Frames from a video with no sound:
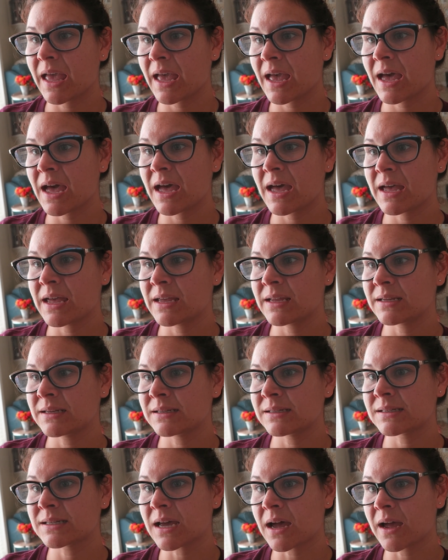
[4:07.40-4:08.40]

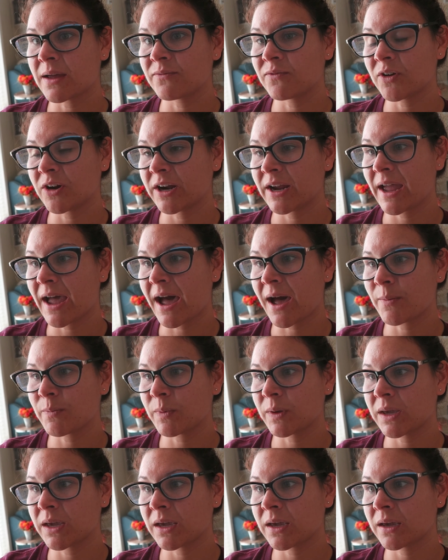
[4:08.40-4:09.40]
and I'm very
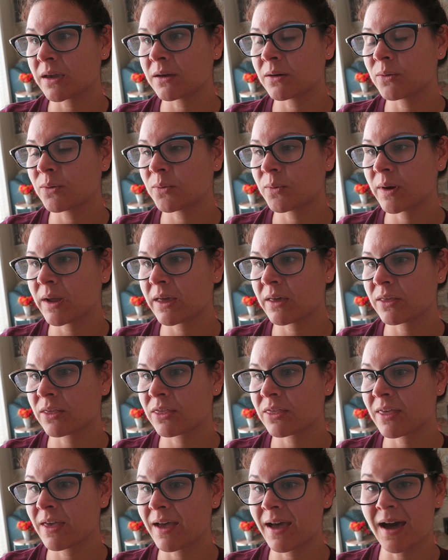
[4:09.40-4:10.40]
happy with
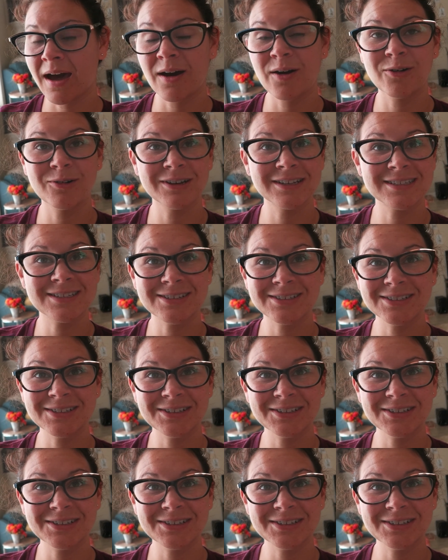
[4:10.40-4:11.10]
how it's all